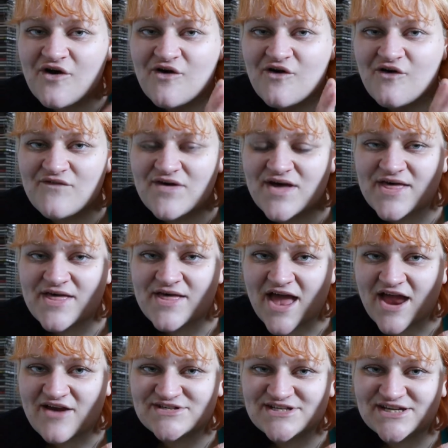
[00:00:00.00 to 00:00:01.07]
of
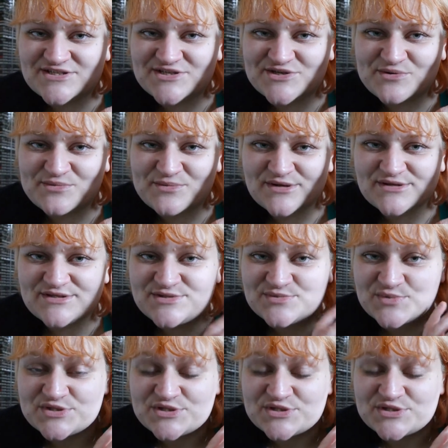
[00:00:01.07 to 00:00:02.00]
Heretics Anonymous,